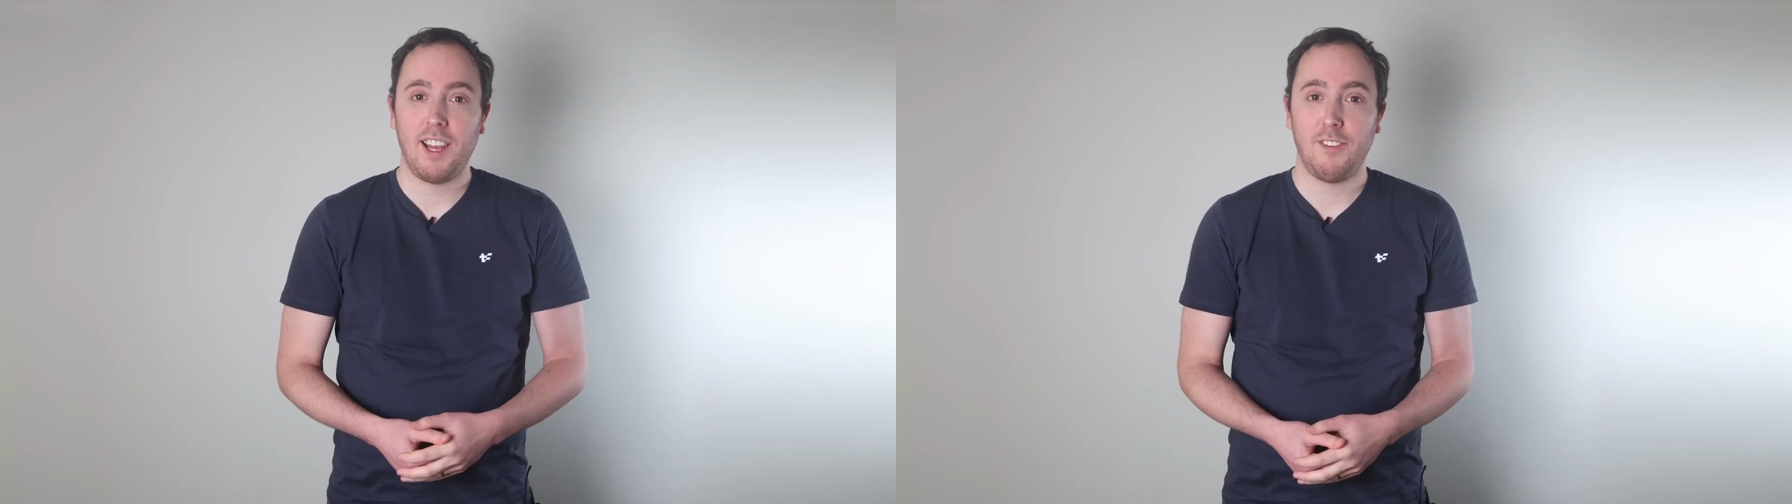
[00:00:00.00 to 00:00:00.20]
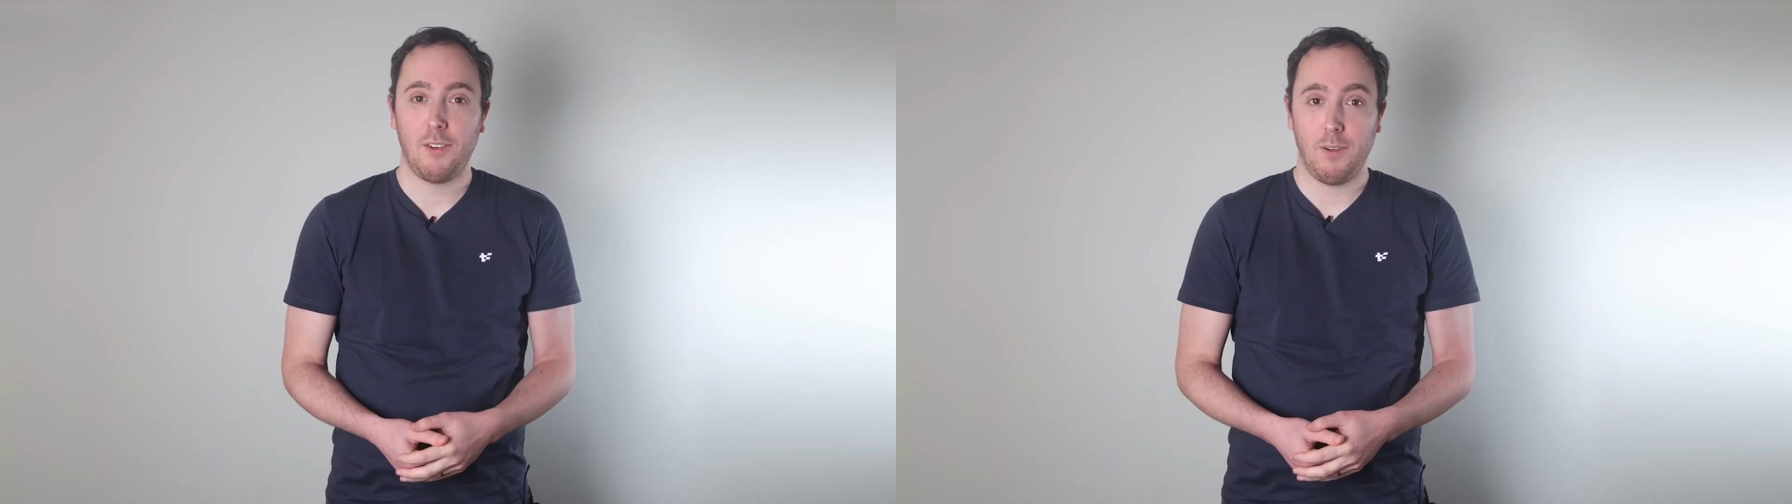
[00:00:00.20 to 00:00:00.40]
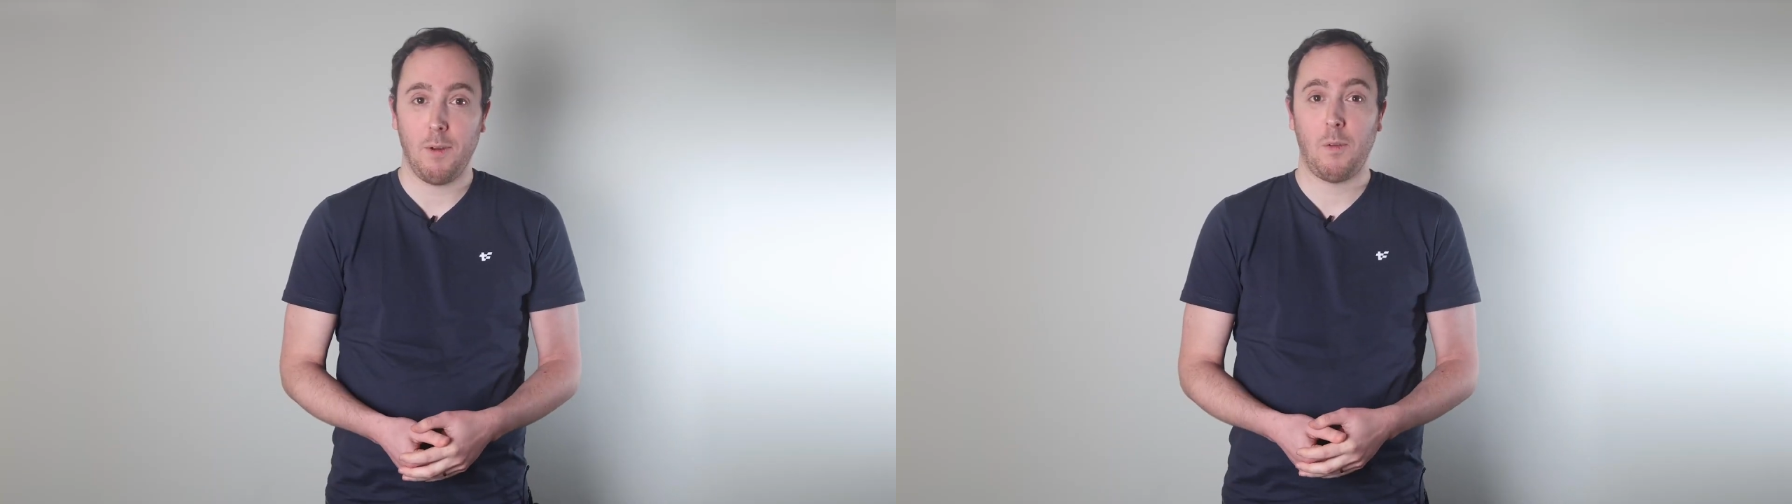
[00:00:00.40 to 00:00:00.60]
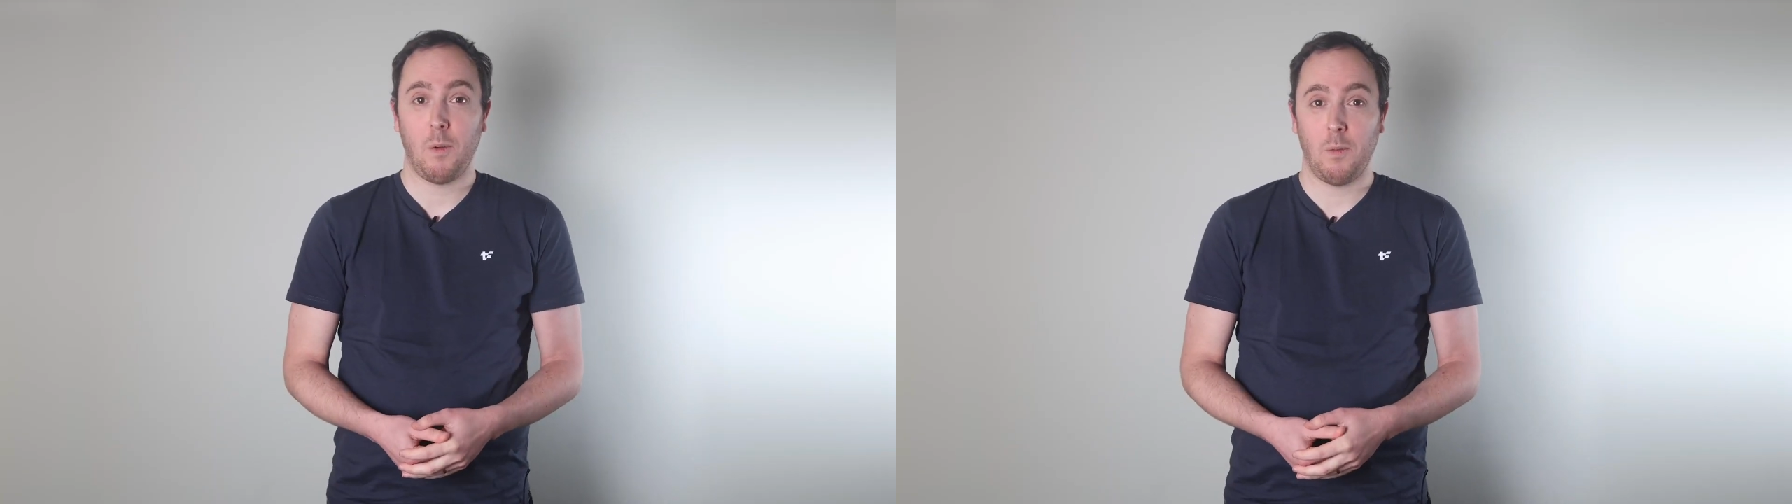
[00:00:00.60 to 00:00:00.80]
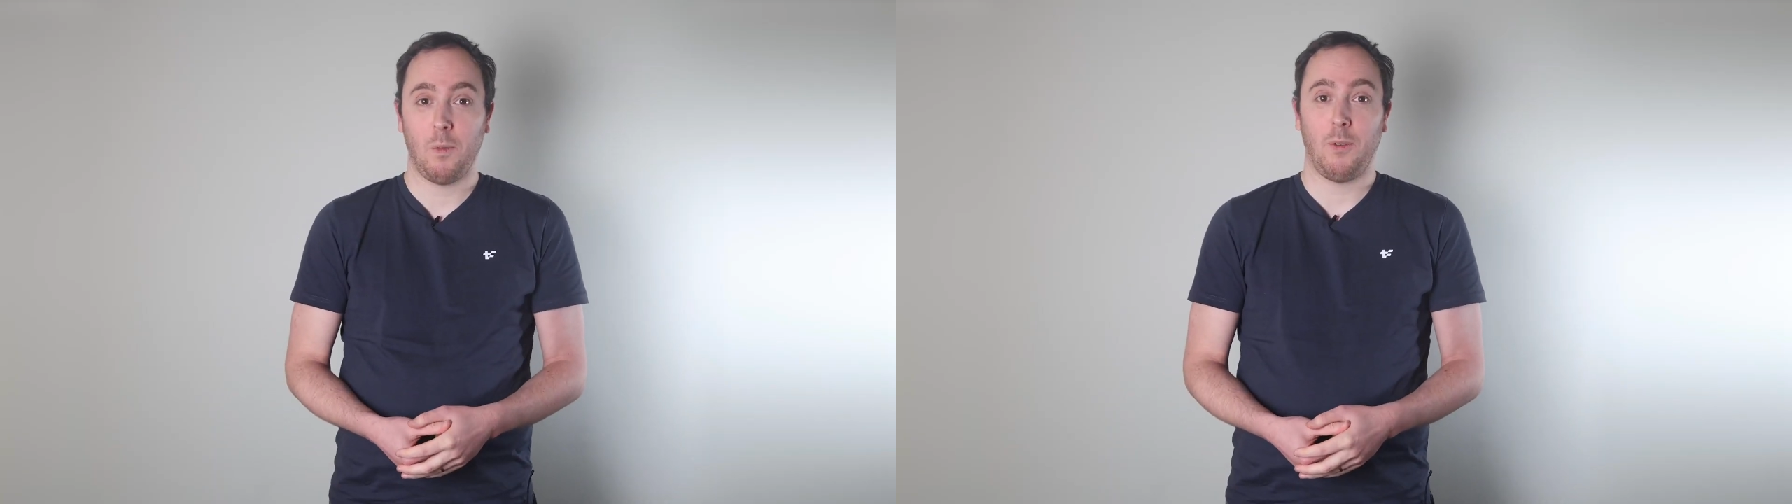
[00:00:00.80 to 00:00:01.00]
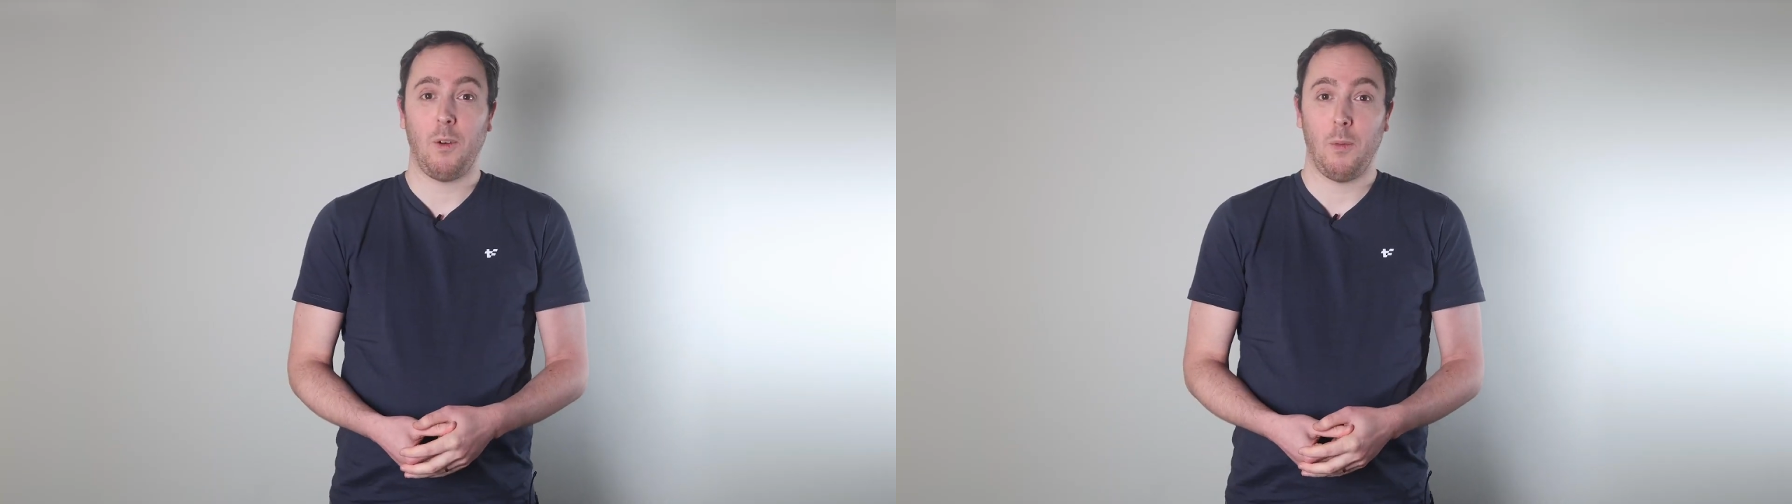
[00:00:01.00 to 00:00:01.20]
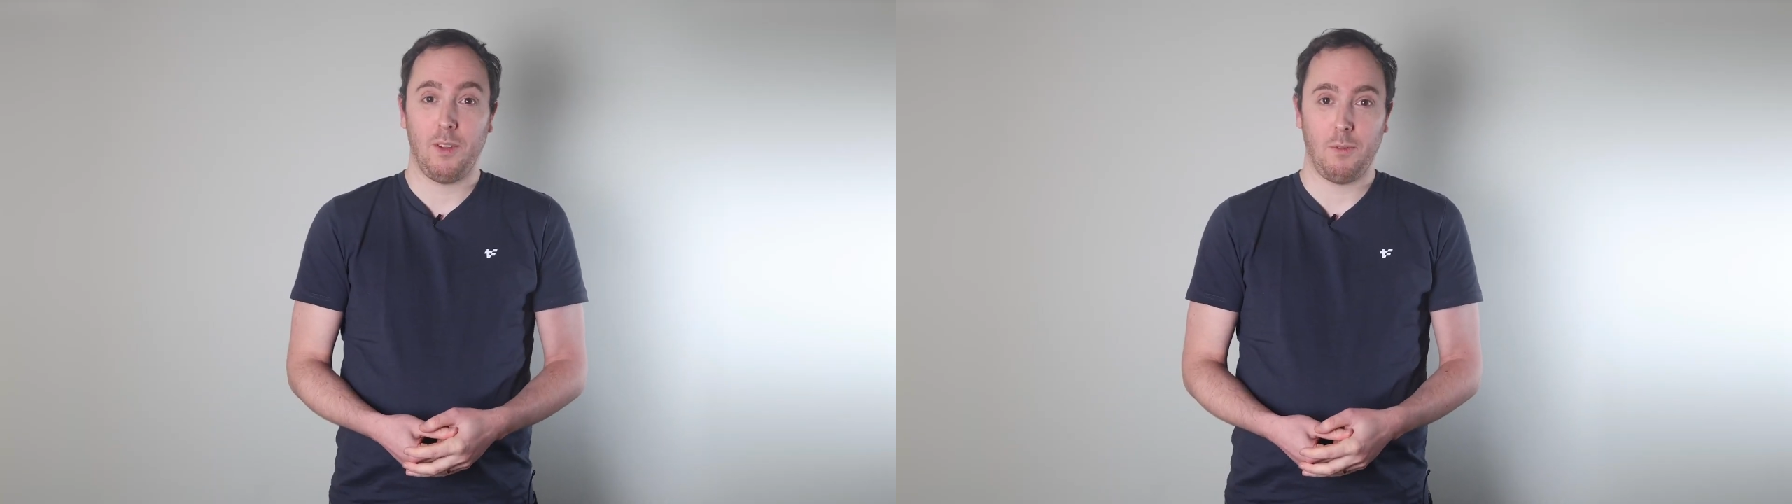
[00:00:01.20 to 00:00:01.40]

easier if everyone was always